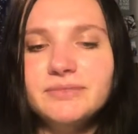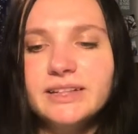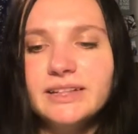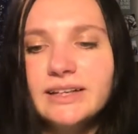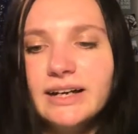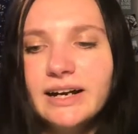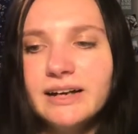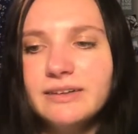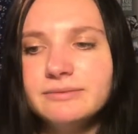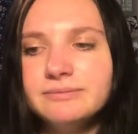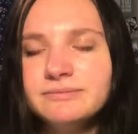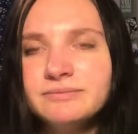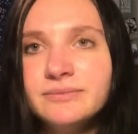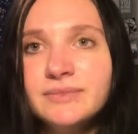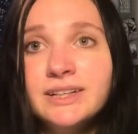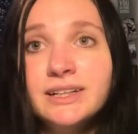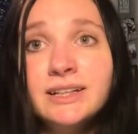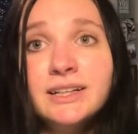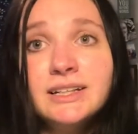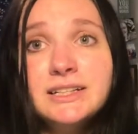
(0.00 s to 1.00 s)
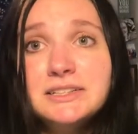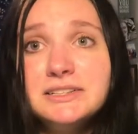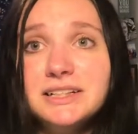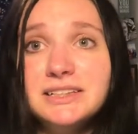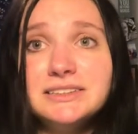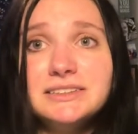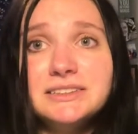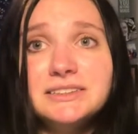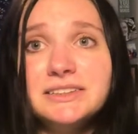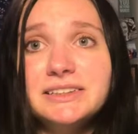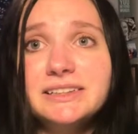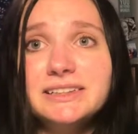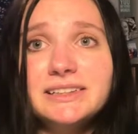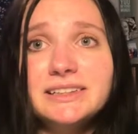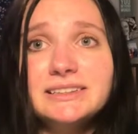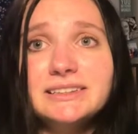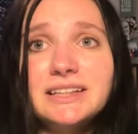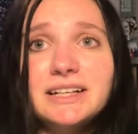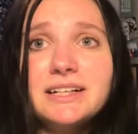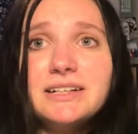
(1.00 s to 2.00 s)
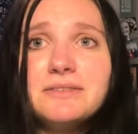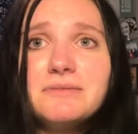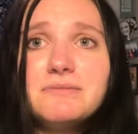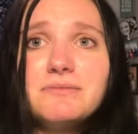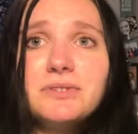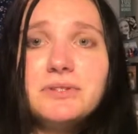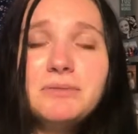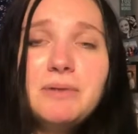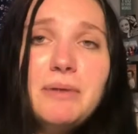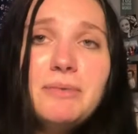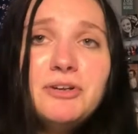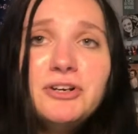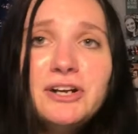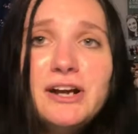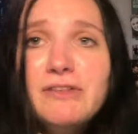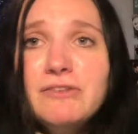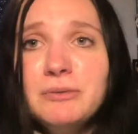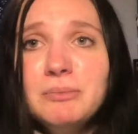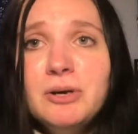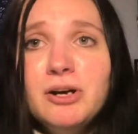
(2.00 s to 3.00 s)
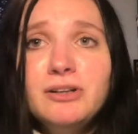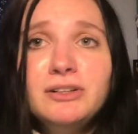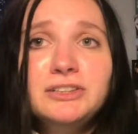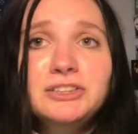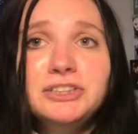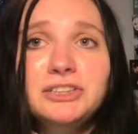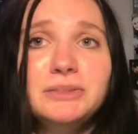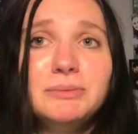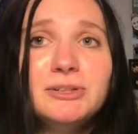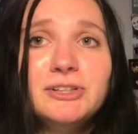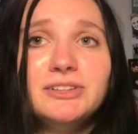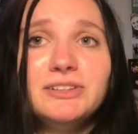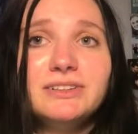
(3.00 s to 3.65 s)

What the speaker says: Yeah, especially because like maybe your anthropology